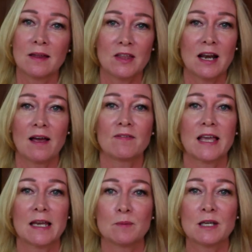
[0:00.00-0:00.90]

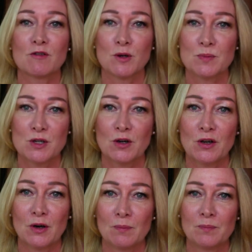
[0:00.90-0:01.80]

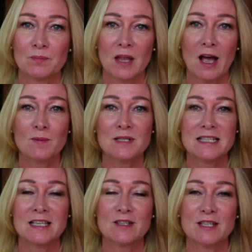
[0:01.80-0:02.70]
thelifeacademygroup.com. Hope to
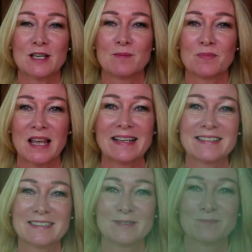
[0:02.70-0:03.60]
see you soon. Thanks.